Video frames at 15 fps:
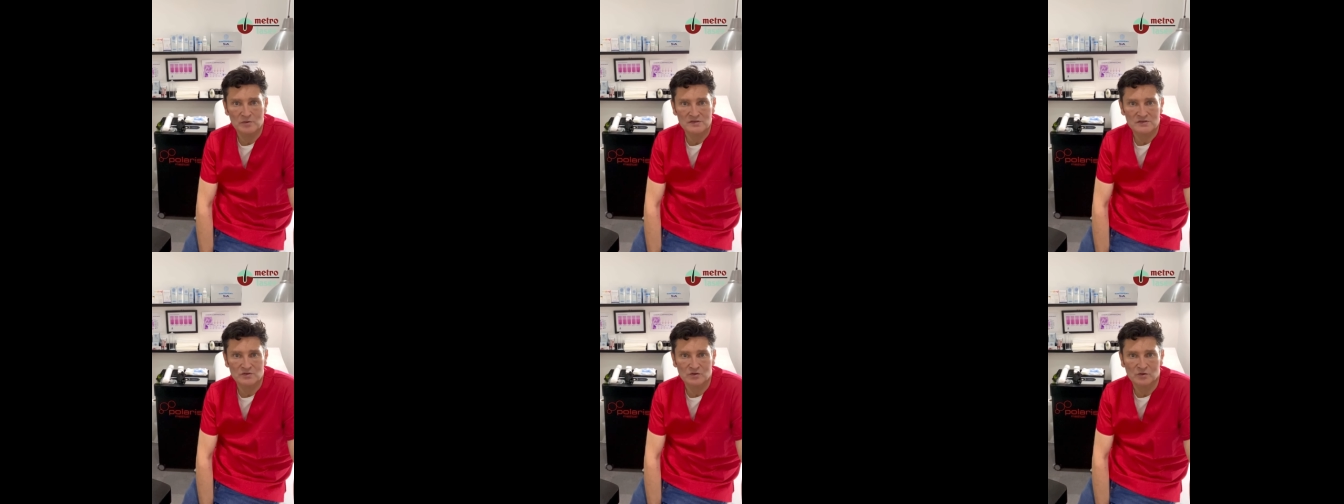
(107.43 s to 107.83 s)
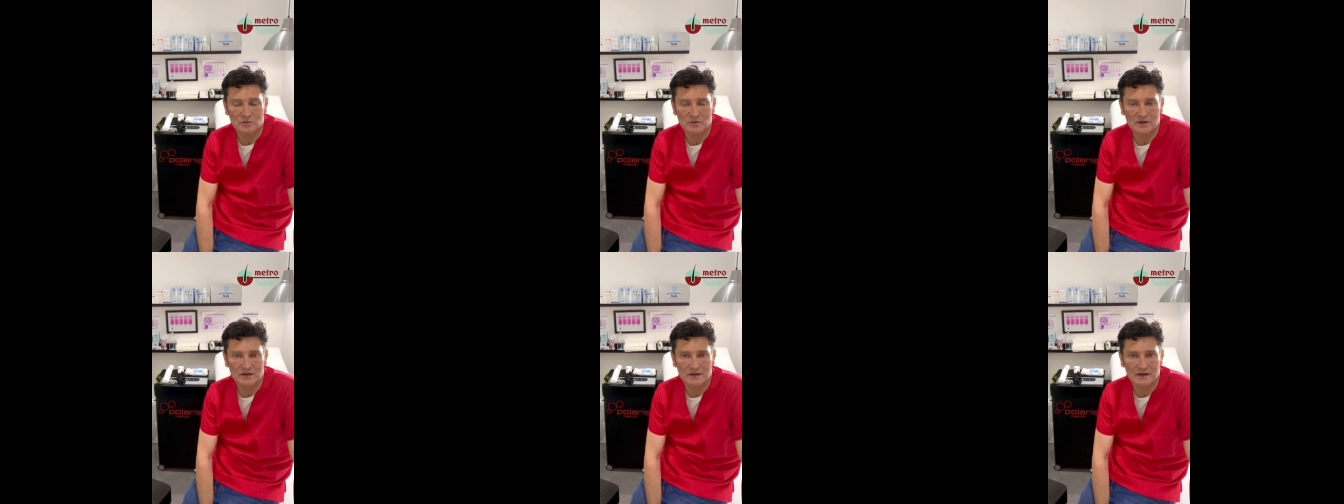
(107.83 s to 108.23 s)
So
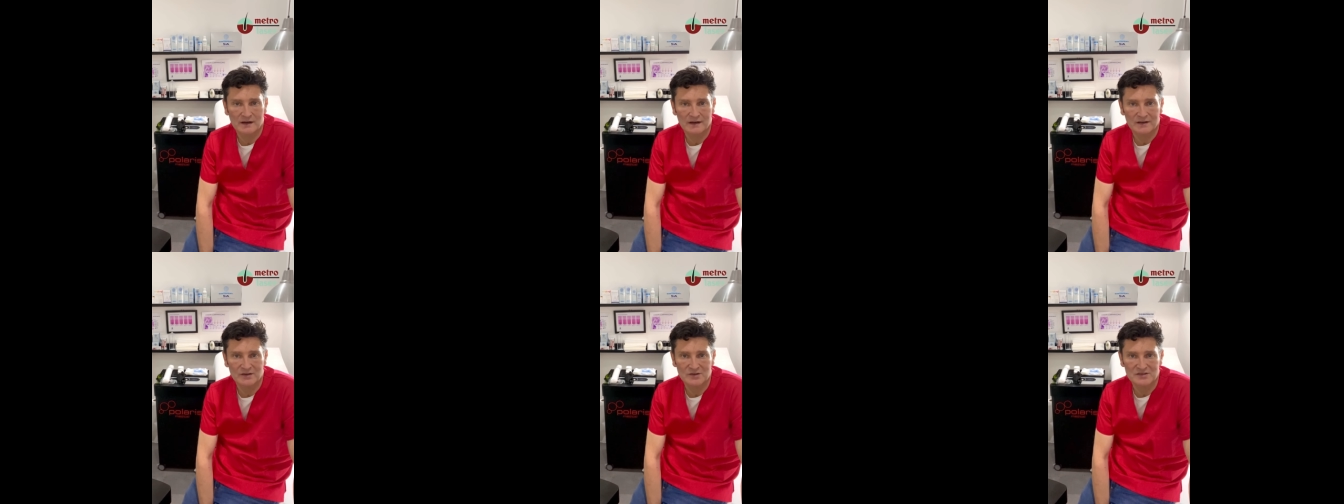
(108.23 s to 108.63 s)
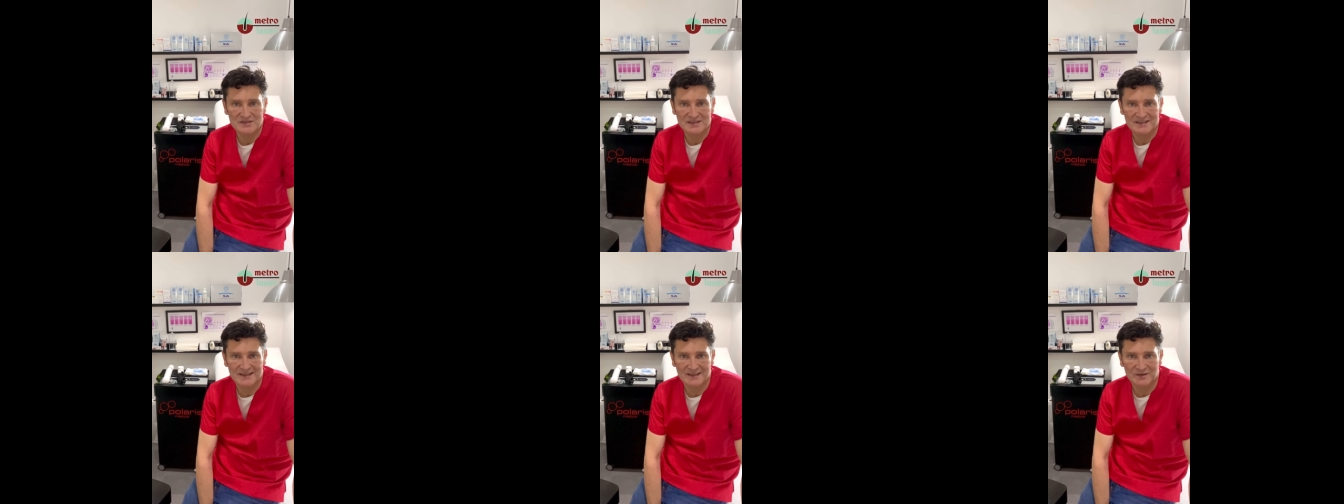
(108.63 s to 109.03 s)
we're used
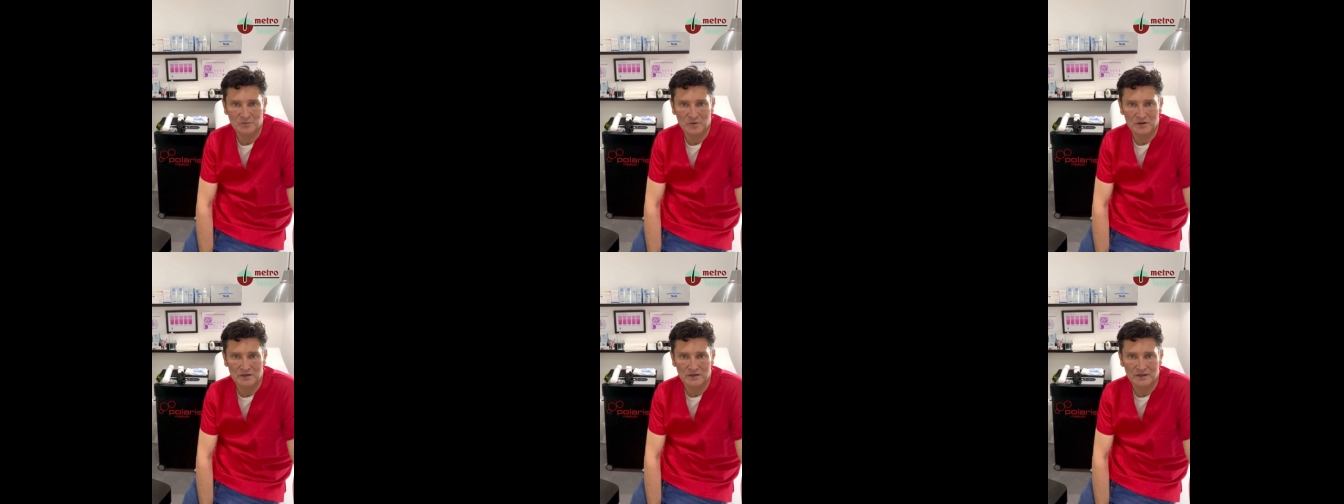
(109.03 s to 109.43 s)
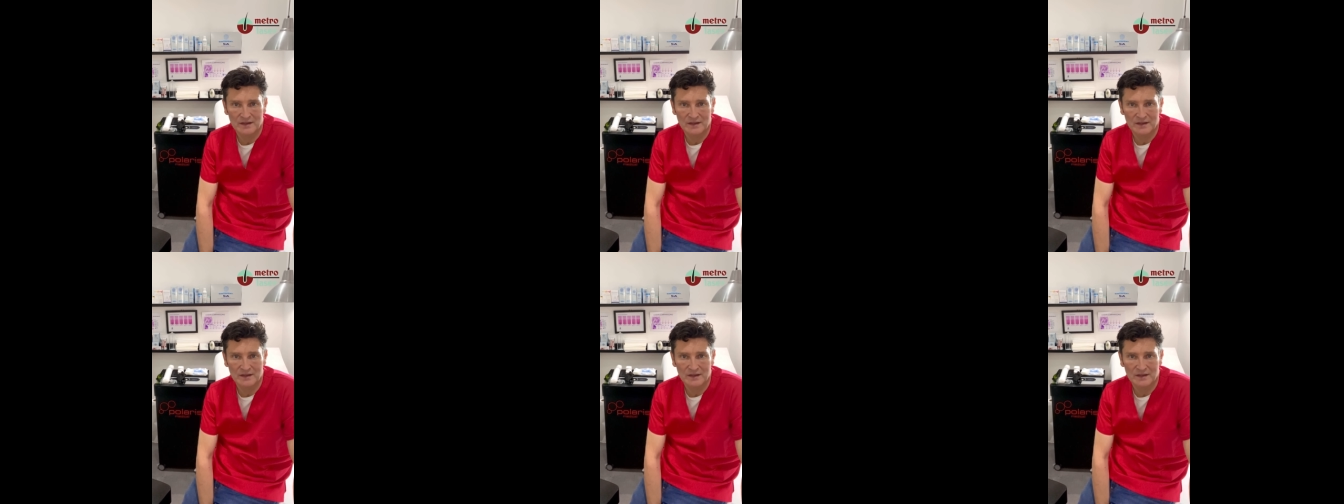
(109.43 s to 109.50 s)
to dealing with